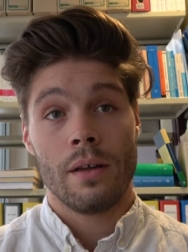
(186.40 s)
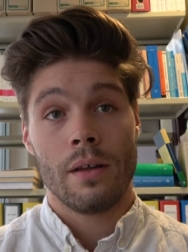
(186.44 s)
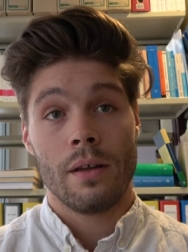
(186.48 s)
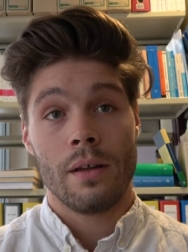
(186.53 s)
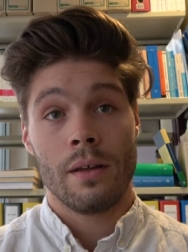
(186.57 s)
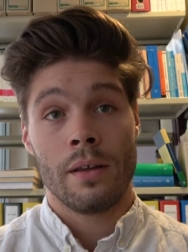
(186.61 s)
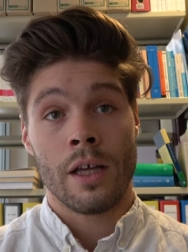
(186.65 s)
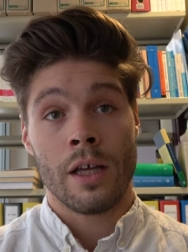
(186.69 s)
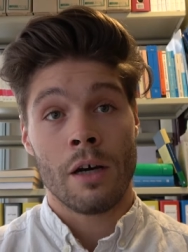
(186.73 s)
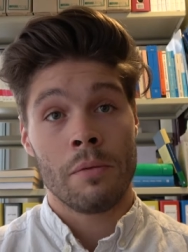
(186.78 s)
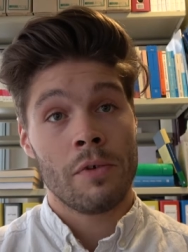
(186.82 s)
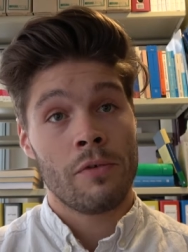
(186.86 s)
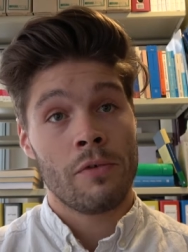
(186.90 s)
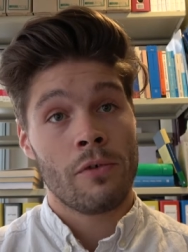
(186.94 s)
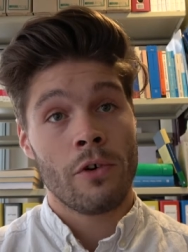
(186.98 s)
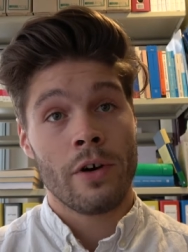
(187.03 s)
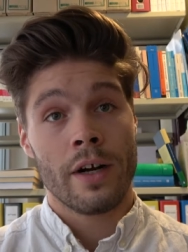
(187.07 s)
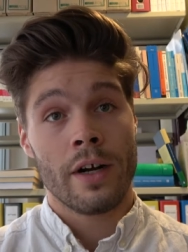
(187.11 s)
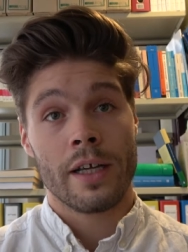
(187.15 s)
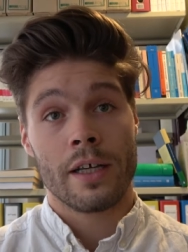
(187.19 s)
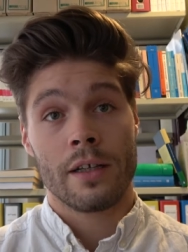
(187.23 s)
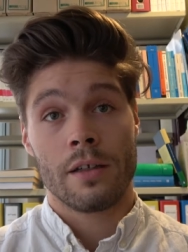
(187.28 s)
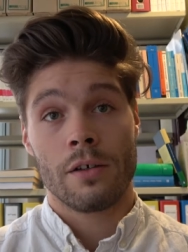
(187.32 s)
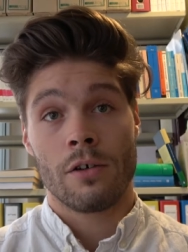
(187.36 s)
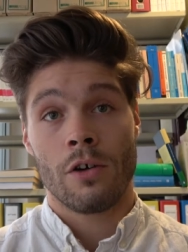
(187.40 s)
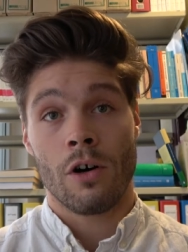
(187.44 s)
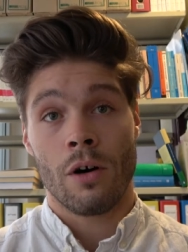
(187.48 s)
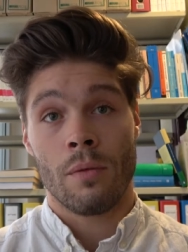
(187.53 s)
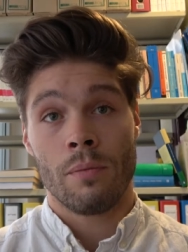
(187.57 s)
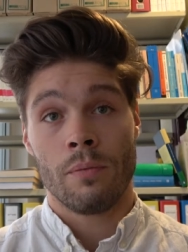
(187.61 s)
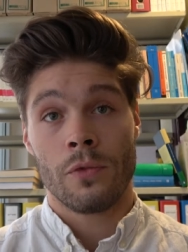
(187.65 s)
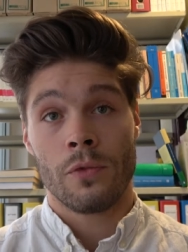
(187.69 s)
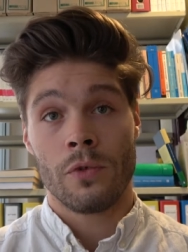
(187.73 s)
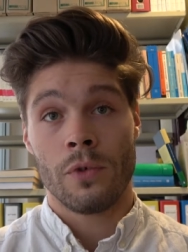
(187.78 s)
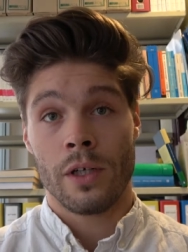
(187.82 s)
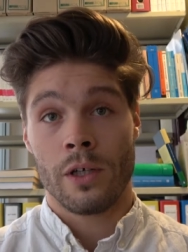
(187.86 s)
Now, before I can
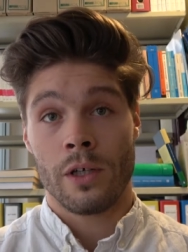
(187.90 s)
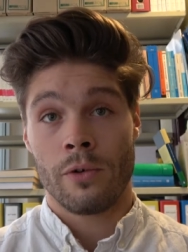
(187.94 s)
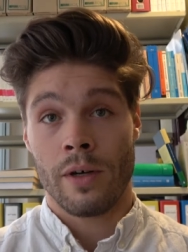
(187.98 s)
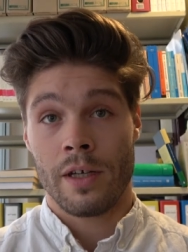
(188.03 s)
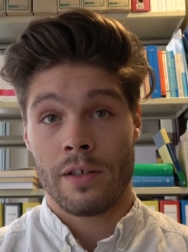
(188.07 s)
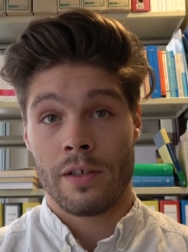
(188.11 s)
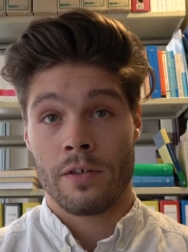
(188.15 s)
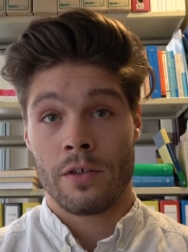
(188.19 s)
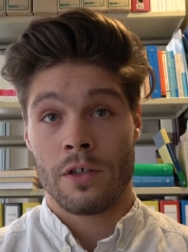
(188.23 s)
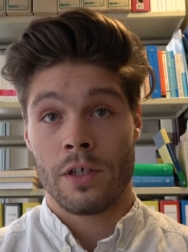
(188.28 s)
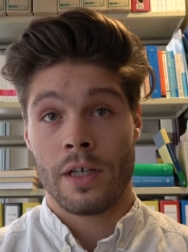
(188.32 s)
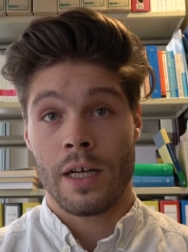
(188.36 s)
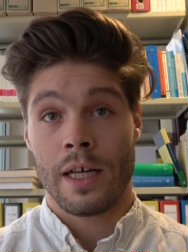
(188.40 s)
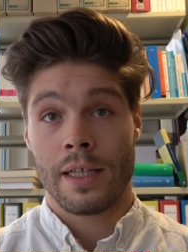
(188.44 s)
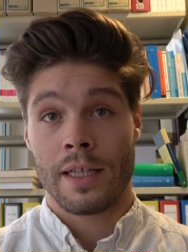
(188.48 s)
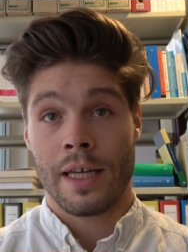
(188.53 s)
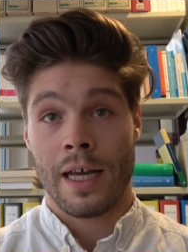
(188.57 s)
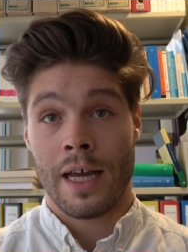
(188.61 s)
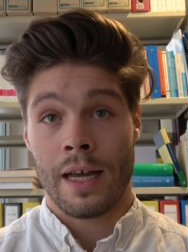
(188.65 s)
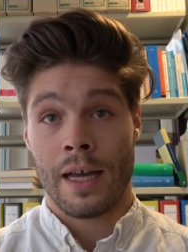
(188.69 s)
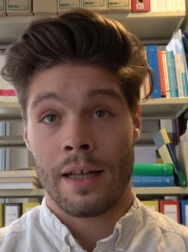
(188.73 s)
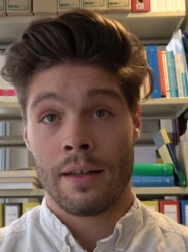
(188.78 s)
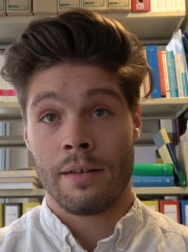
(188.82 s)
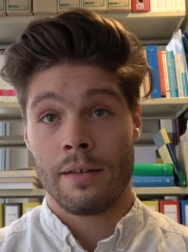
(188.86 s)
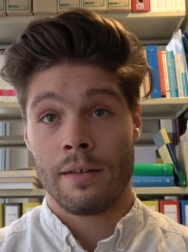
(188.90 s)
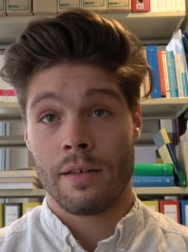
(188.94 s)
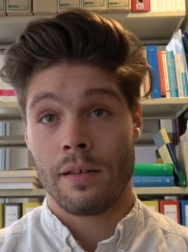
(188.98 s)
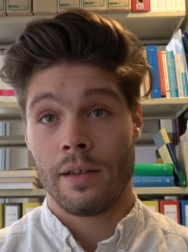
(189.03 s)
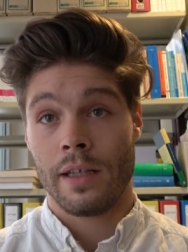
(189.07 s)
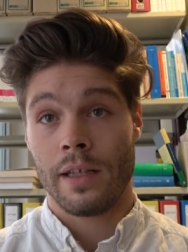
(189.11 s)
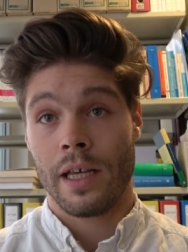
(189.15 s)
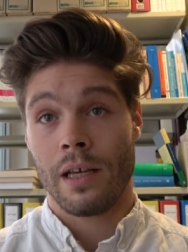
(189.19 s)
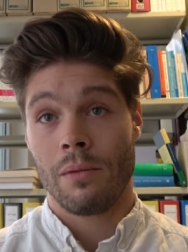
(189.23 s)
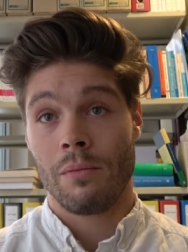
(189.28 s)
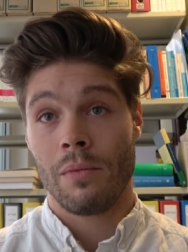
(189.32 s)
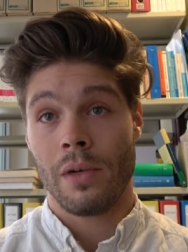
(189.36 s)
come to the question at hand,
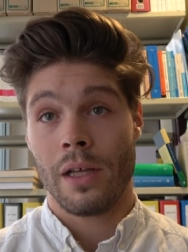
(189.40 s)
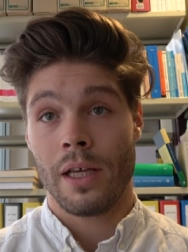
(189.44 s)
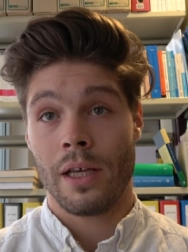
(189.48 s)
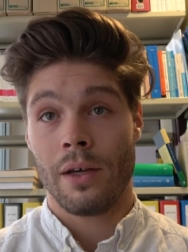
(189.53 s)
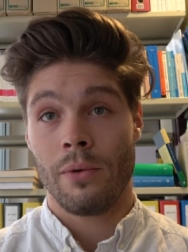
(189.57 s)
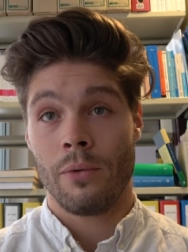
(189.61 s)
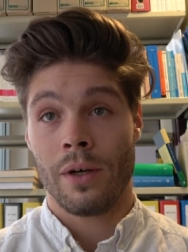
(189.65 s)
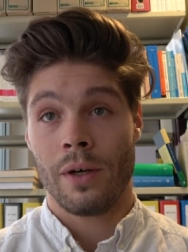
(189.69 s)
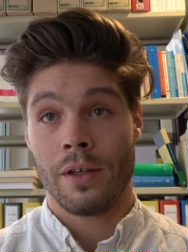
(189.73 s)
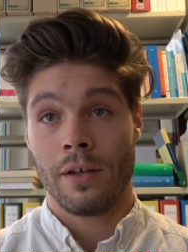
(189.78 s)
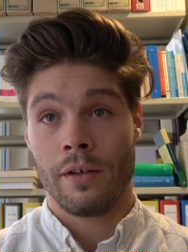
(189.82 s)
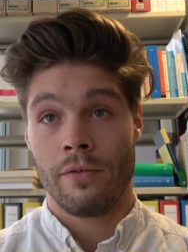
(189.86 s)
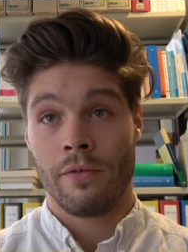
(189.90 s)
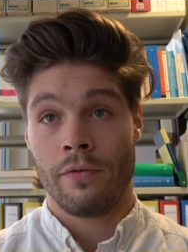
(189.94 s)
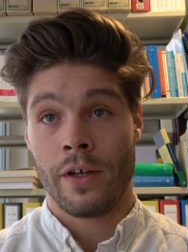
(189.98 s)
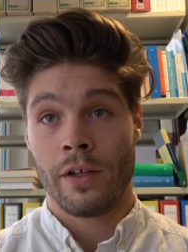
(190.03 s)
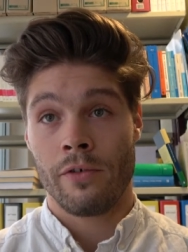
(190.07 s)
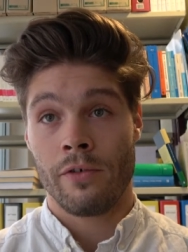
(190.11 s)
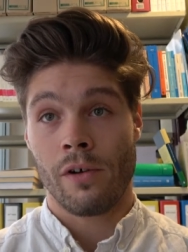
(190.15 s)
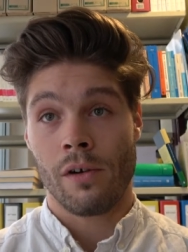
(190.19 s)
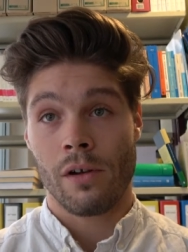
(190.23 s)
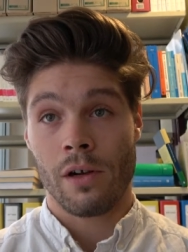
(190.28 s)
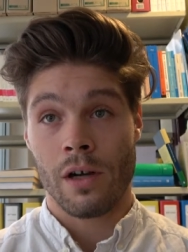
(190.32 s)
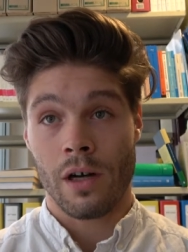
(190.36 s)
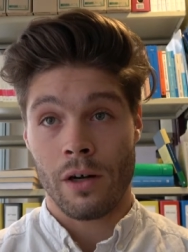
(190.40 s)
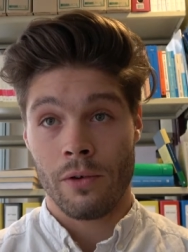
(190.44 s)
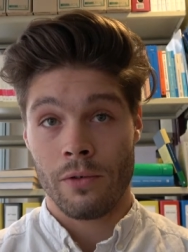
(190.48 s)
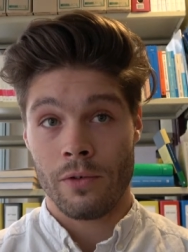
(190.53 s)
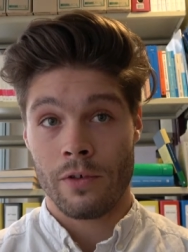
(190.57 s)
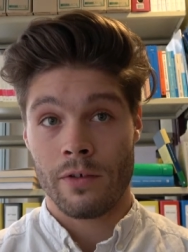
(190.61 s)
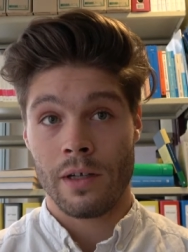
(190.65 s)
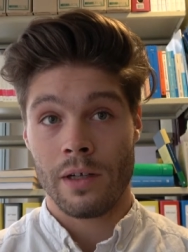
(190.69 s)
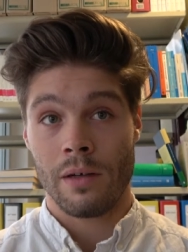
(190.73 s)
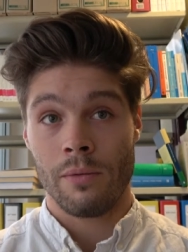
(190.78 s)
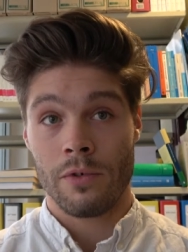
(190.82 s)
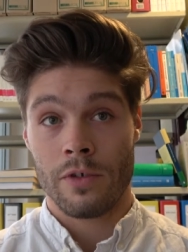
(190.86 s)
namely whether the Federal
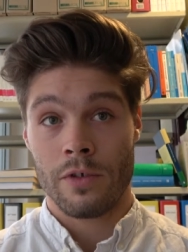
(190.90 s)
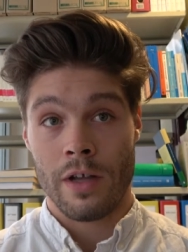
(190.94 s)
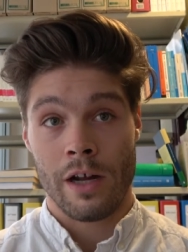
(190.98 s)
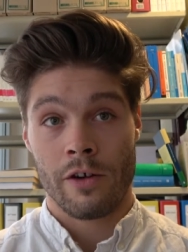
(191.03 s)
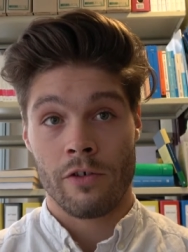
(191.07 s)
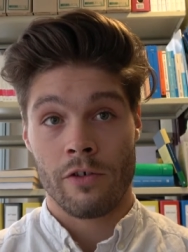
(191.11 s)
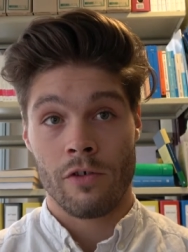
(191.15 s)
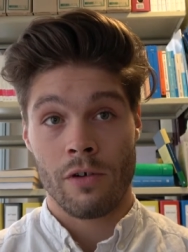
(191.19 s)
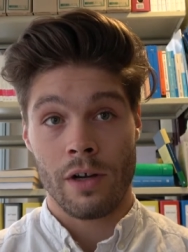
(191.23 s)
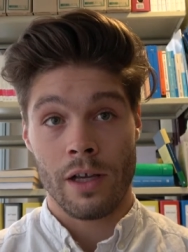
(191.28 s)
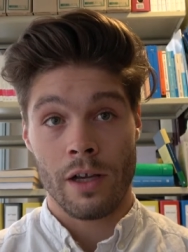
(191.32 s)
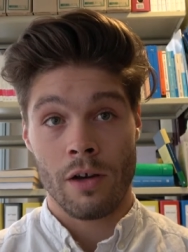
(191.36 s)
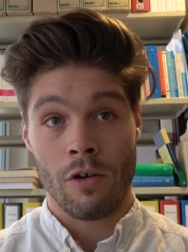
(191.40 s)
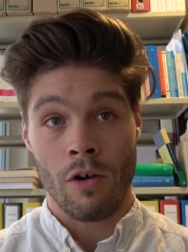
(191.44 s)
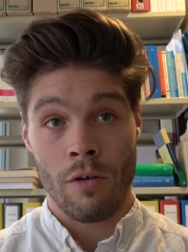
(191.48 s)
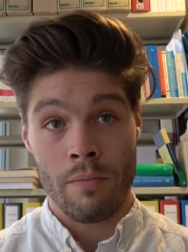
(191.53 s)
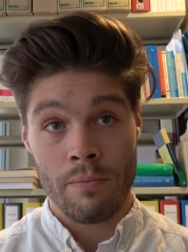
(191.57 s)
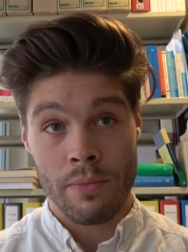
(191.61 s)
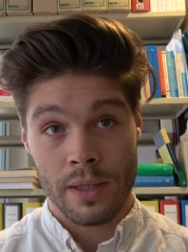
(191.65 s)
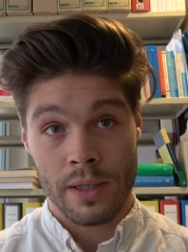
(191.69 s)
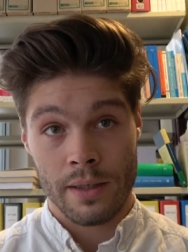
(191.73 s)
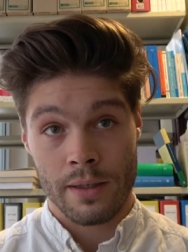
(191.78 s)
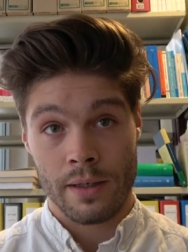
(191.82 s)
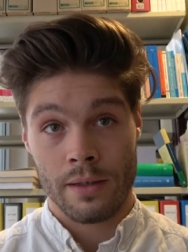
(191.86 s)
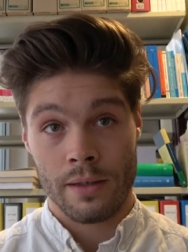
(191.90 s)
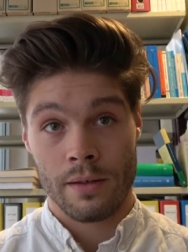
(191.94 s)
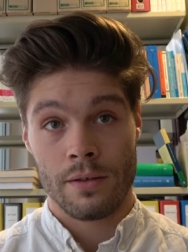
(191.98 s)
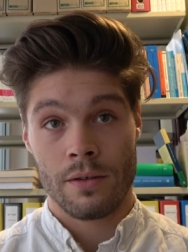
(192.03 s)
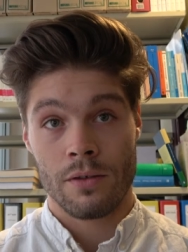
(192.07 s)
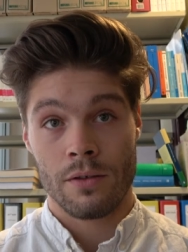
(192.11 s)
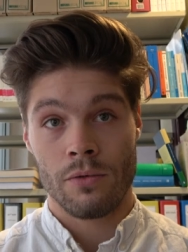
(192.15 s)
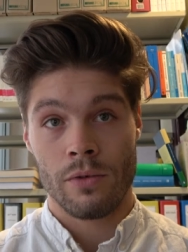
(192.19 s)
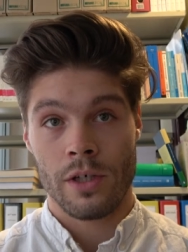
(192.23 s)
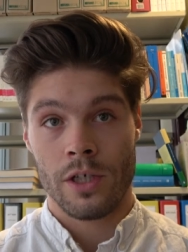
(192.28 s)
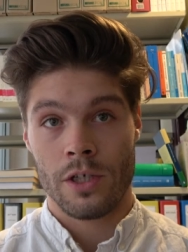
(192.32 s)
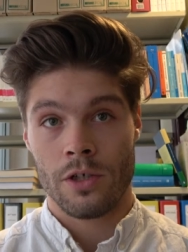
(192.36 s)
Council was actually competent
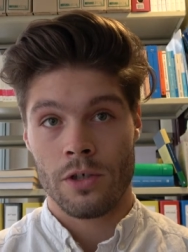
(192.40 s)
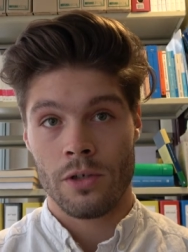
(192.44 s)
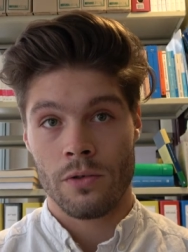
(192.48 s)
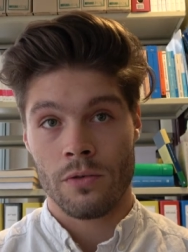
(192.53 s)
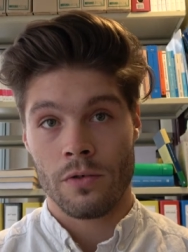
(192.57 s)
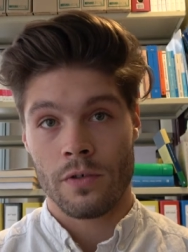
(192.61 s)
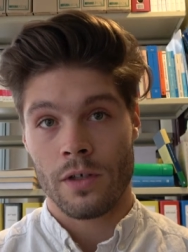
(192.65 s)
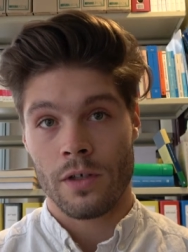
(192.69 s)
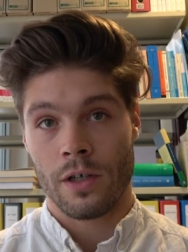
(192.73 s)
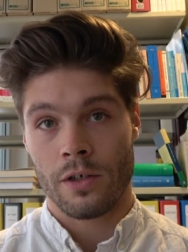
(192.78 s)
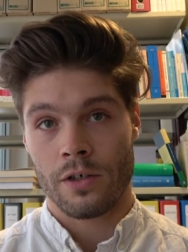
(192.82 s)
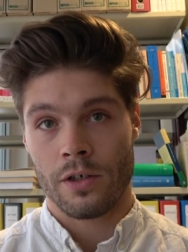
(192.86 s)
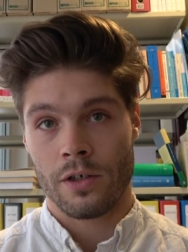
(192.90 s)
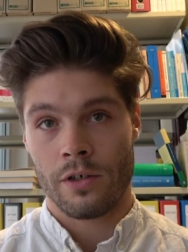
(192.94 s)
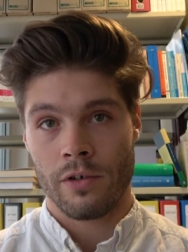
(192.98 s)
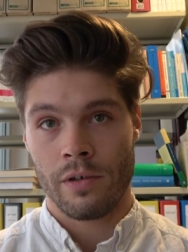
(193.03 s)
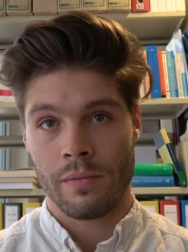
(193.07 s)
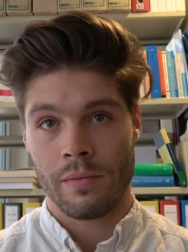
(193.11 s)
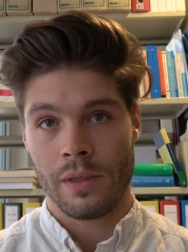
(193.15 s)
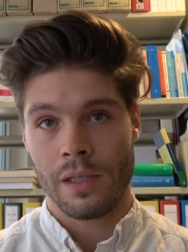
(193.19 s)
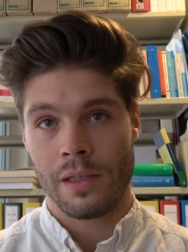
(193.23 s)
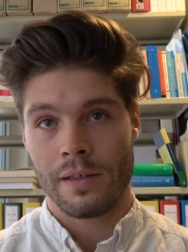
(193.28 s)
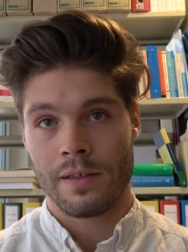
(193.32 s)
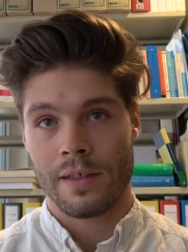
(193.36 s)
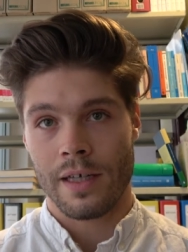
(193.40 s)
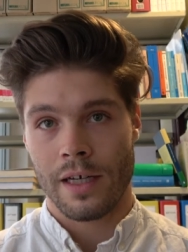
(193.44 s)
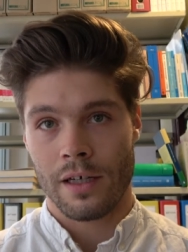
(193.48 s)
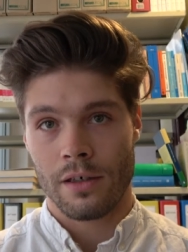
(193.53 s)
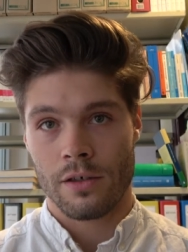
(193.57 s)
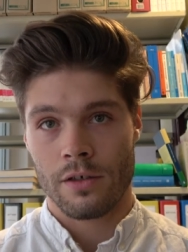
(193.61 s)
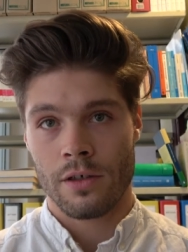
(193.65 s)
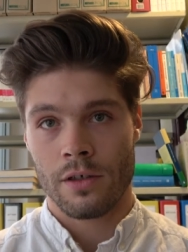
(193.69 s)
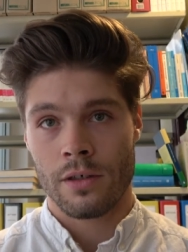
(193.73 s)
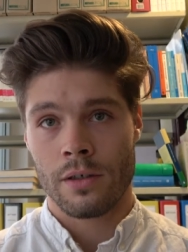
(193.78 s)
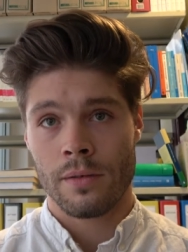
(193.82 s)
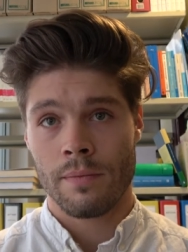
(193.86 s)
to issue such a criminal
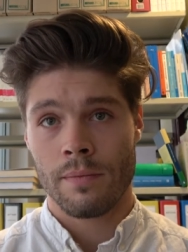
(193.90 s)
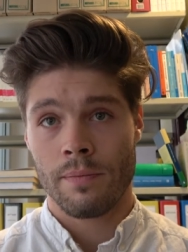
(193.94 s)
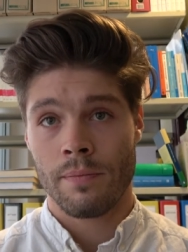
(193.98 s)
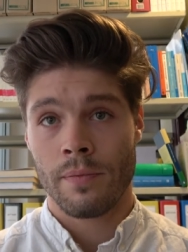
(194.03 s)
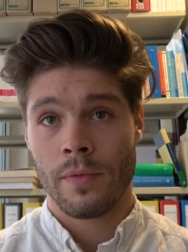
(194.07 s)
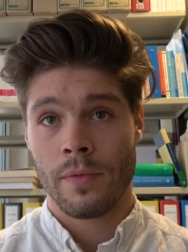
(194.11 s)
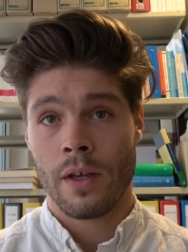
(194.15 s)
sanction,